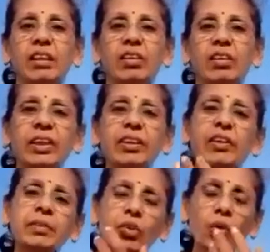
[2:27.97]
Okay,
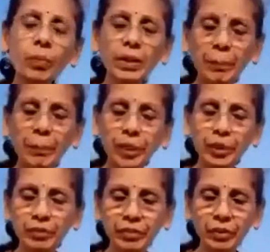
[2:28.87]
from so many point
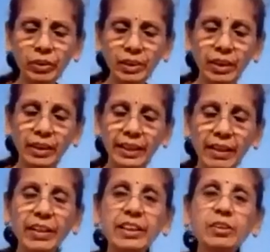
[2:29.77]
of views, they
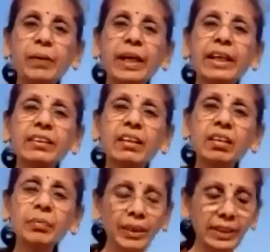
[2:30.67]
have explained
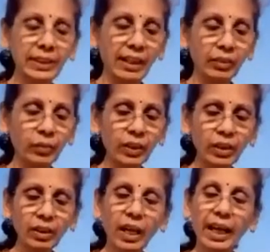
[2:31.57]
the mithyatva,
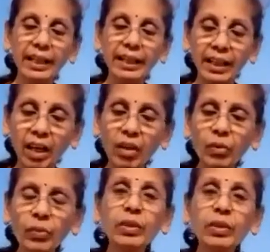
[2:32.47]
and
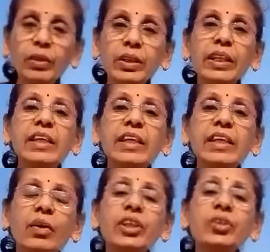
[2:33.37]
now he is going
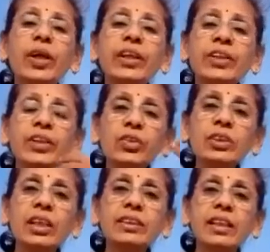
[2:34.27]
to introduce us
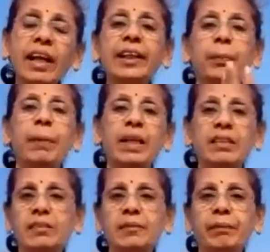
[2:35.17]
the right path.
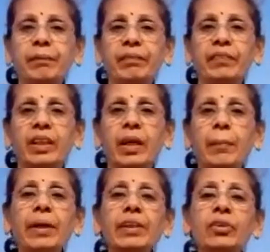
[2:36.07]

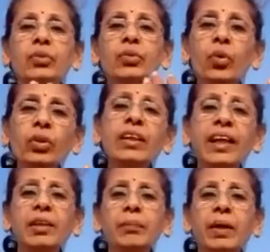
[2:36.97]
But to know the
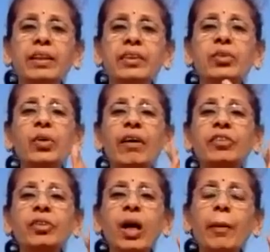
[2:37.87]
right path, you have
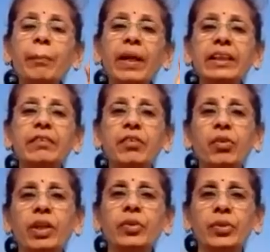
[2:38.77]
to apply the
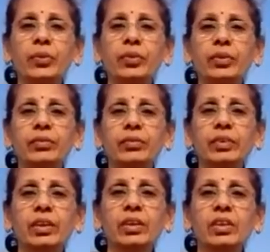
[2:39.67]
4 Anuyog.
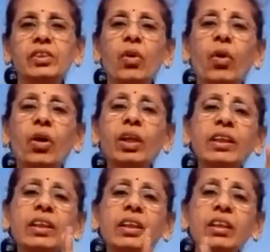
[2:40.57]
So all
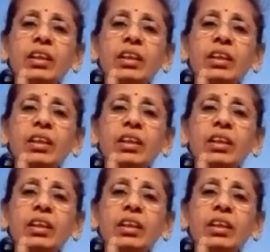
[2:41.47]
the